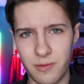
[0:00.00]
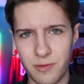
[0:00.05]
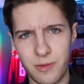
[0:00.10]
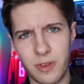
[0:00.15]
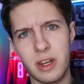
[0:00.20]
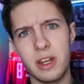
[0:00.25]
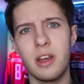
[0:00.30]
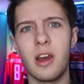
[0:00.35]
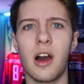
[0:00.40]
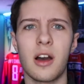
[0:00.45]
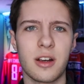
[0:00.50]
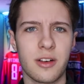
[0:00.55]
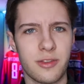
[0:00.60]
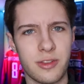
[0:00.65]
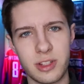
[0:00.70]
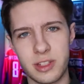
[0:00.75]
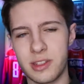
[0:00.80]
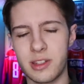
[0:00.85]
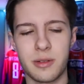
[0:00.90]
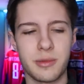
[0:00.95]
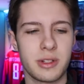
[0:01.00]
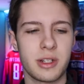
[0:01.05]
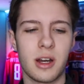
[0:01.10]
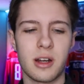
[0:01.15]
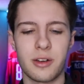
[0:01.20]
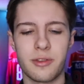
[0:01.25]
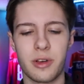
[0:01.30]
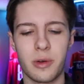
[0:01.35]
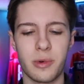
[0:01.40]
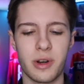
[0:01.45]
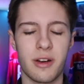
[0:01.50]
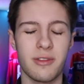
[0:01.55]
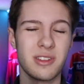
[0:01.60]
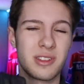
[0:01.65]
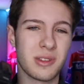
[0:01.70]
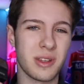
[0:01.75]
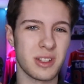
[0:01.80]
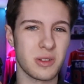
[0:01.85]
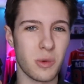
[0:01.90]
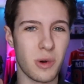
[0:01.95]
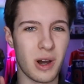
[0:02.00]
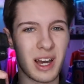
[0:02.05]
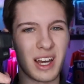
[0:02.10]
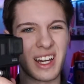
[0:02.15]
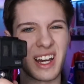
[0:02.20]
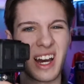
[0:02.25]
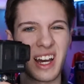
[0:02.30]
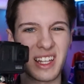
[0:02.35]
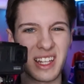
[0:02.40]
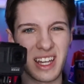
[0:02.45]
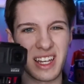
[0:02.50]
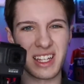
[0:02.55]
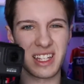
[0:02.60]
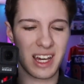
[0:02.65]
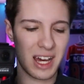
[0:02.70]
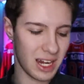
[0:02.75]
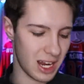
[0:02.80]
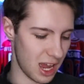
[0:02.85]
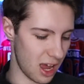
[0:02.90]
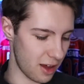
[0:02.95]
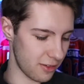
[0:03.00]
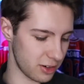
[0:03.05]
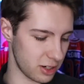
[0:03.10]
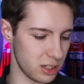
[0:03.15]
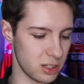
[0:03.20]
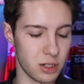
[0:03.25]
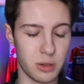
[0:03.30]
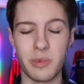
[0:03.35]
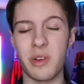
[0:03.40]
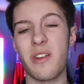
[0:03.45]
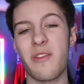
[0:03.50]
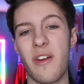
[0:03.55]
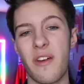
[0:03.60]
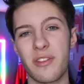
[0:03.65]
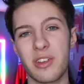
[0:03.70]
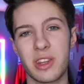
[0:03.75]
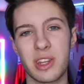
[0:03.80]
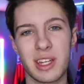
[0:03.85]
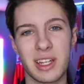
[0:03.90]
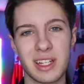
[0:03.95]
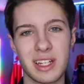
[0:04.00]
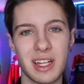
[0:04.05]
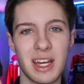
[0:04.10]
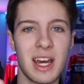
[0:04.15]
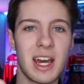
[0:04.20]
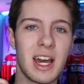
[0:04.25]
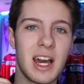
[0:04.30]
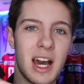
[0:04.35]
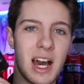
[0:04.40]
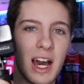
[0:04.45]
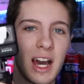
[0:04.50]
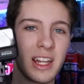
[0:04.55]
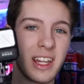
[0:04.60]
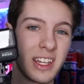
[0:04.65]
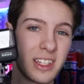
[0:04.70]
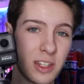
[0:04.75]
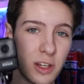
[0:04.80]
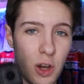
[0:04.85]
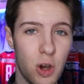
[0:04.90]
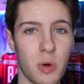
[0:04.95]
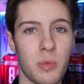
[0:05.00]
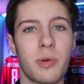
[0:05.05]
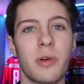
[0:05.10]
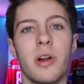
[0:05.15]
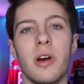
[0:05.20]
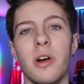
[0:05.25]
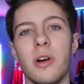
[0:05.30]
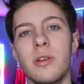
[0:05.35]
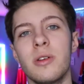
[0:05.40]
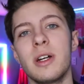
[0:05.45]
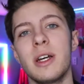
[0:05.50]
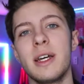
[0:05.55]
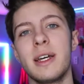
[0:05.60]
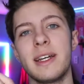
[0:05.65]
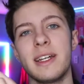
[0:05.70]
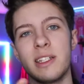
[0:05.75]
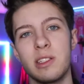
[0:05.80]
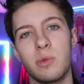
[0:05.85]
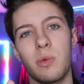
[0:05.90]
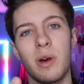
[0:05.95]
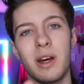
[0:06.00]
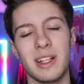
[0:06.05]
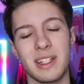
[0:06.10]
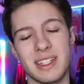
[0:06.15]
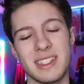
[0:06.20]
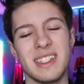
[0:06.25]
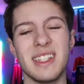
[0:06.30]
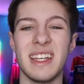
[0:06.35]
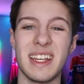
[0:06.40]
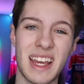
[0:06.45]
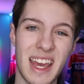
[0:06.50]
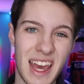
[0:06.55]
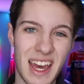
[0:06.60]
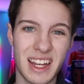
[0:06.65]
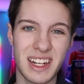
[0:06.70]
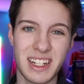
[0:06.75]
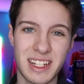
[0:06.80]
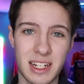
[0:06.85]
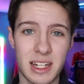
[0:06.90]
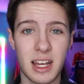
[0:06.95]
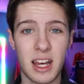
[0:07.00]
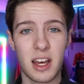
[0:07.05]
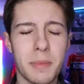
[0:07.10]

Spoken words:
videography, cinematography, whatever. So that's why I like kind of having a little bit of everything, like the GoPro, as well as the Canon.